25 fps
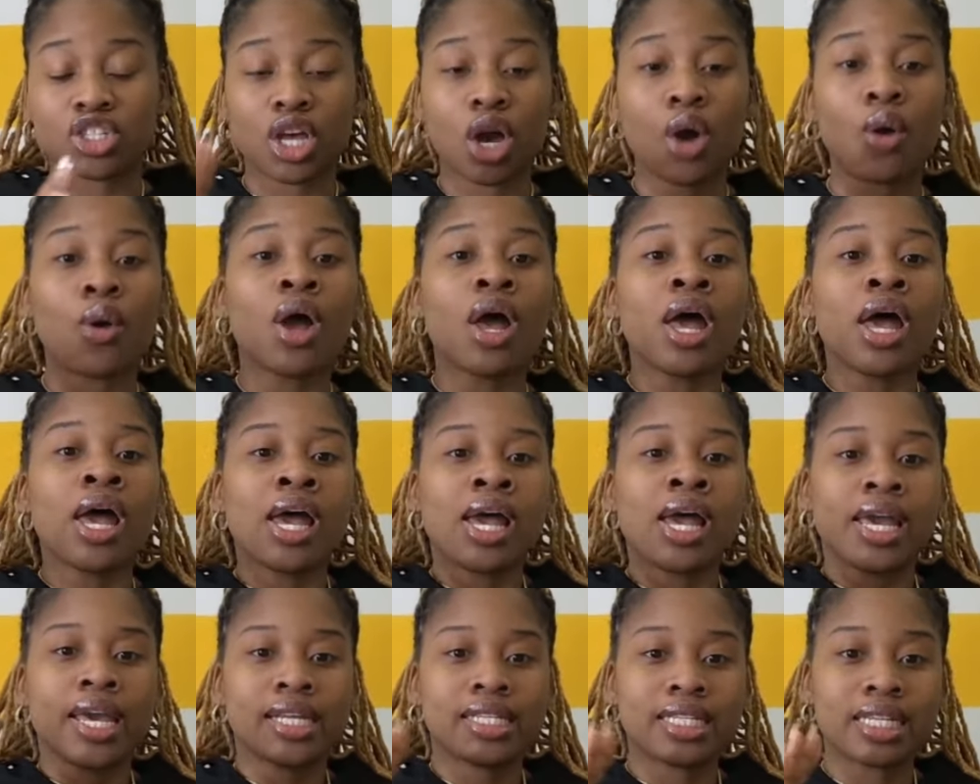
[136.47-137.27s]
So
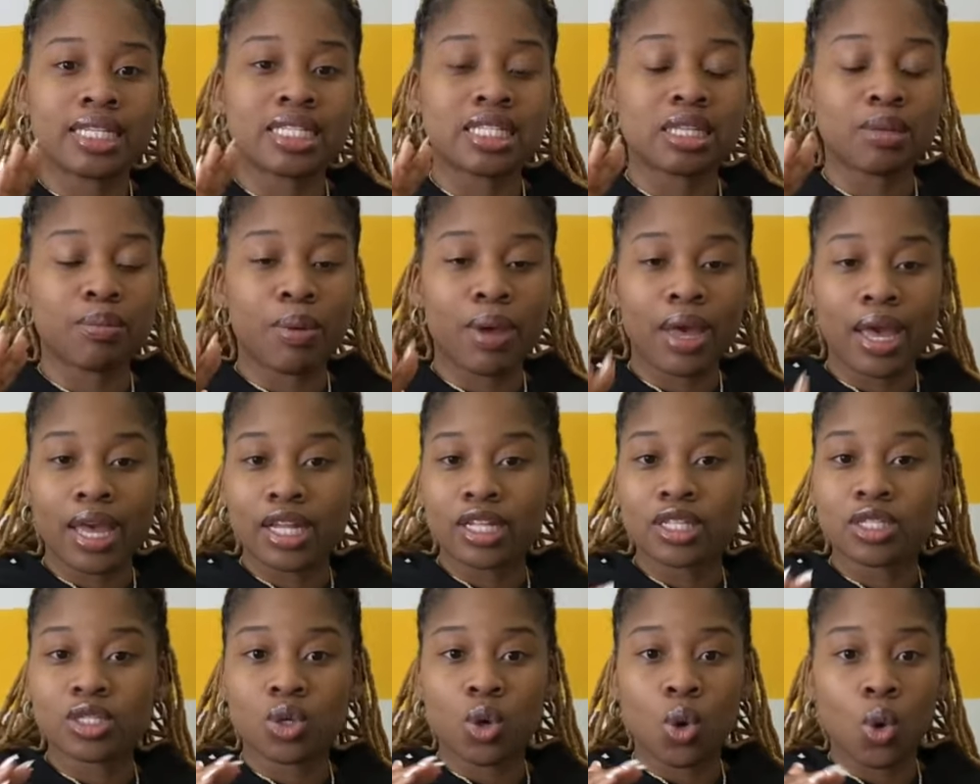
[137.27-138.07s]
it just
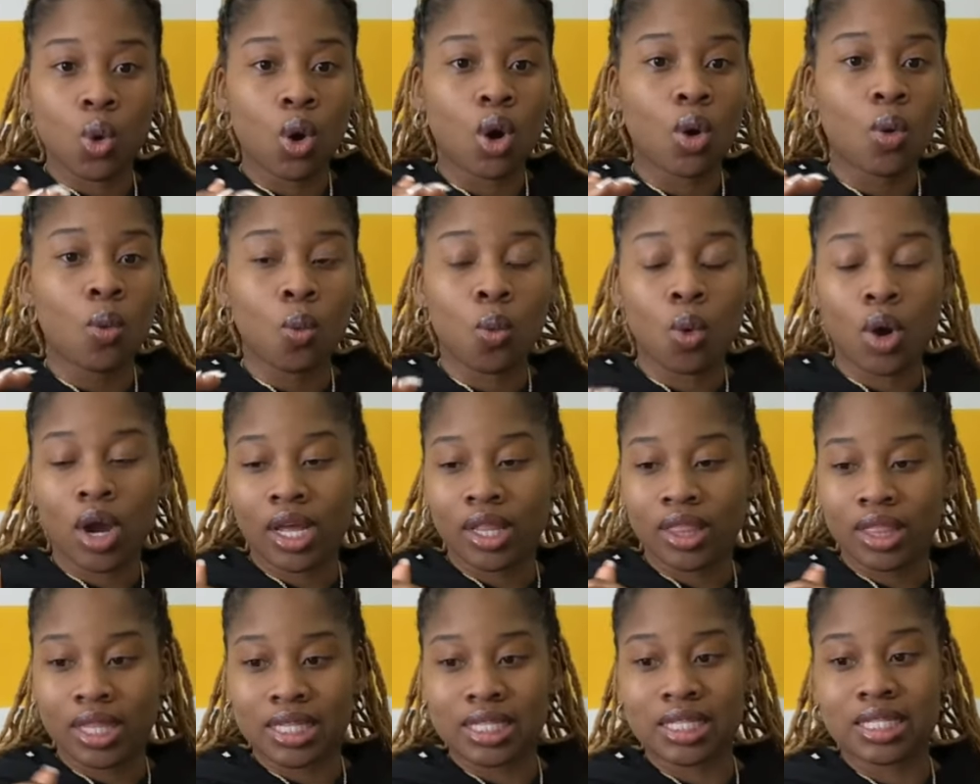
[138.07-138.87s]
depends on
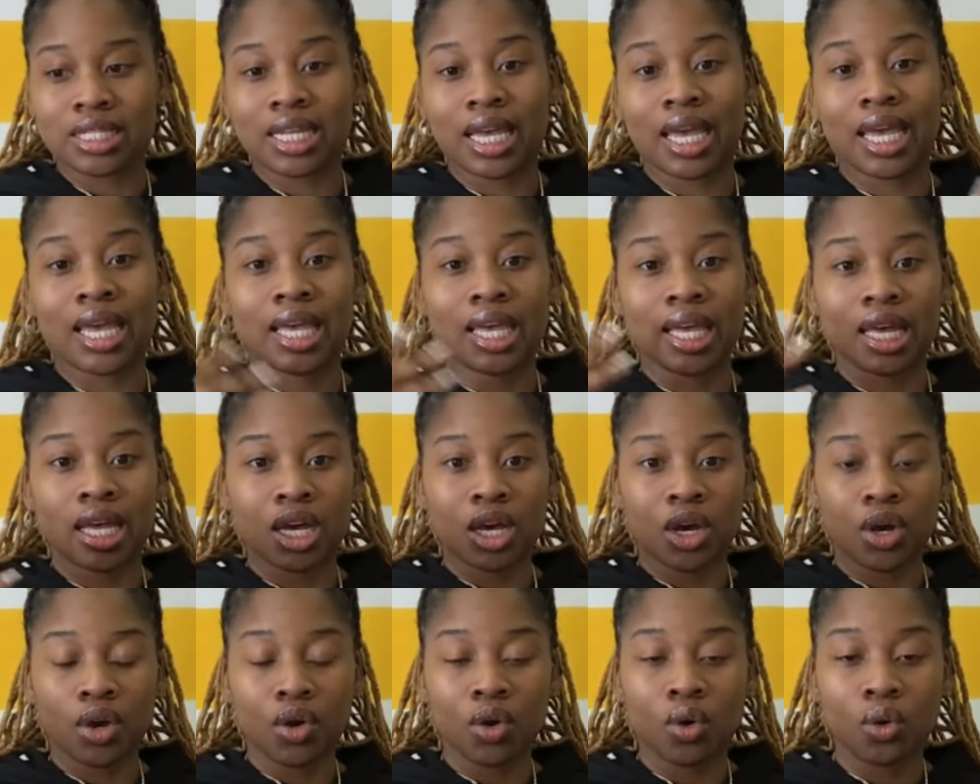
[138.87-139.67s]
what the state
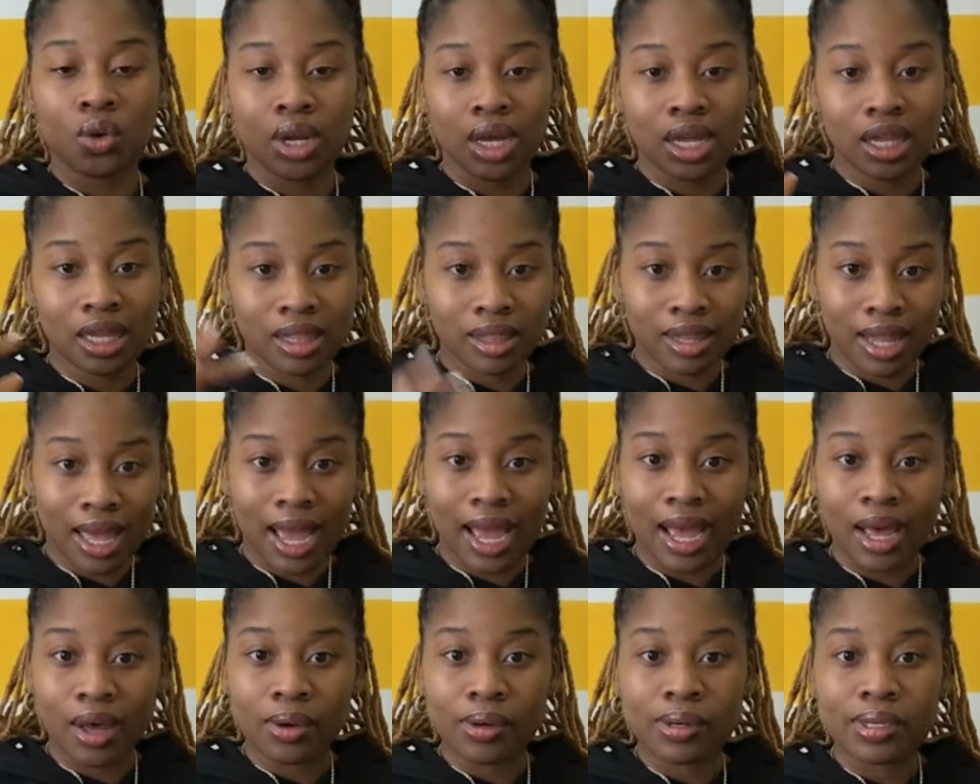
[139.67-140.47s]
code
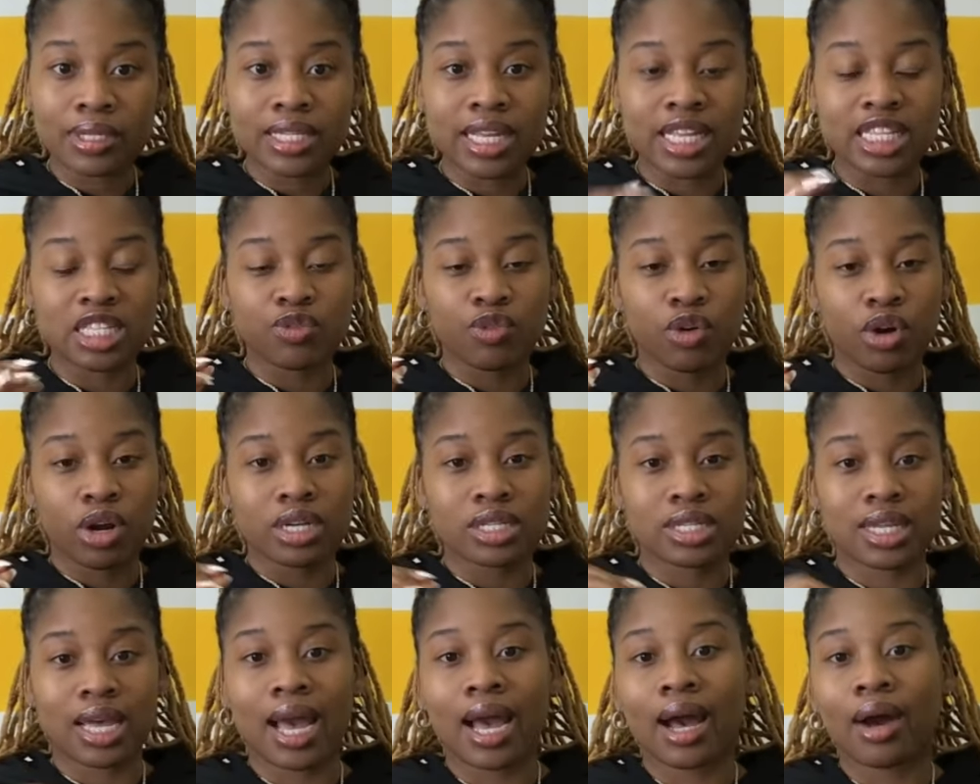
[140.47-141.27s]
allows as far
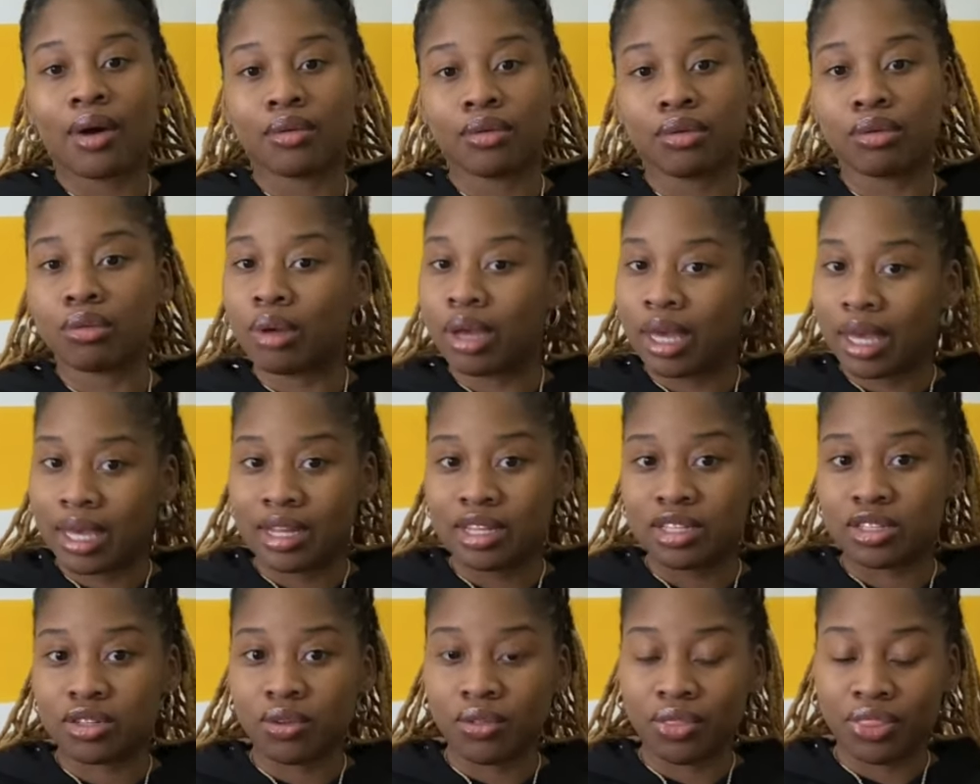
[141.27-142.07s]
as how you
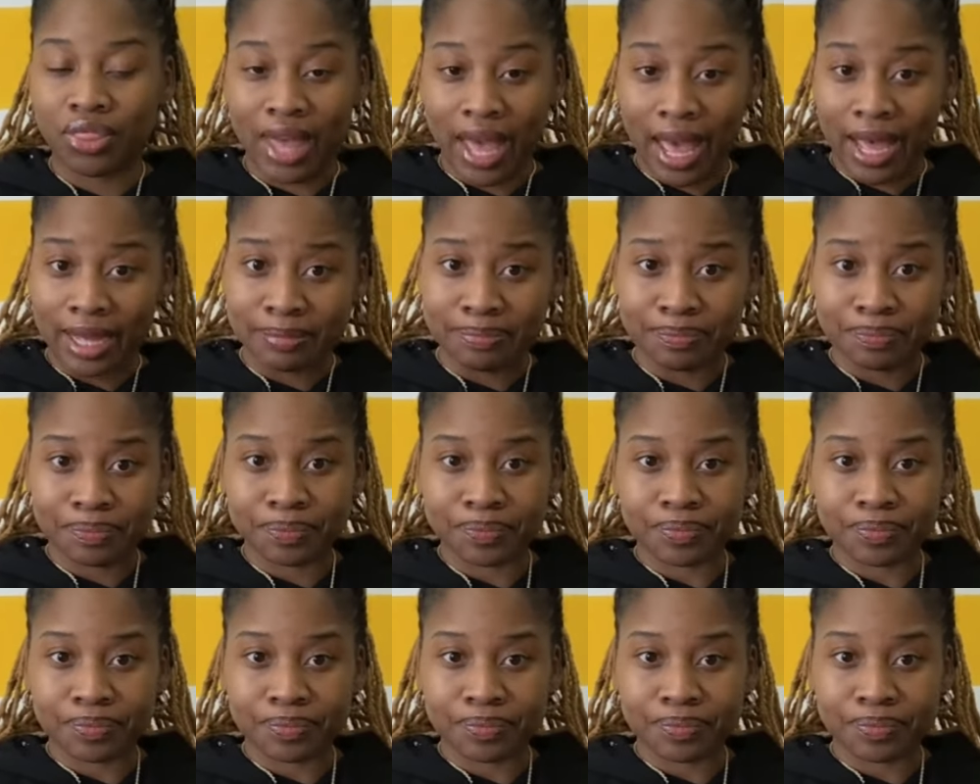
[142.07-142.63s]
handle that.